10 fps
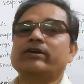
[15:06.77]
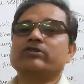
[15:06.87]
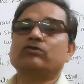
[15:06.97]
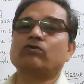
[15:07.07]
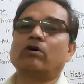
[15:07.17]

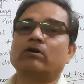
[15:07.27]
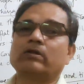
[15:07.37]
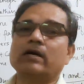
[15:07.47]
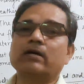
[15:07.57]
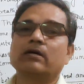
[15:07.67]
reach to
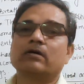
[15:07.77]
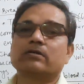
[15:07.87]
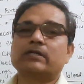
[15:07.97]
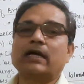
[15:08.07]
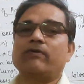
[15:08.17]
all the
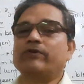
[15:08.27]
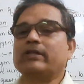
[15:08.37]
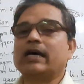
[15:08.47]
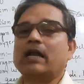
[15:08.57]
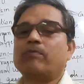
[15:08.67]
cell
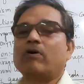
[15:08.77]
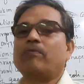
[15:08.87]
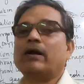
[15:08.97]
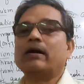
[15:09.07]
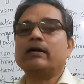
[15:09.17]
with the help
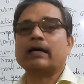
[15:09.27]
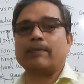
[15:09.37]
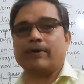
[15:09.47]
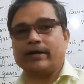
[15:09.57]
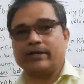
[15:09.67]
of blood
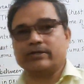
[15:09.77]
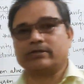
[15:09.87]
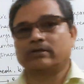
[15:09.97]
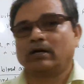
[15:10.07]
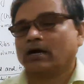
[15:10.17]

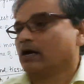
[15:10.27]
capillaries.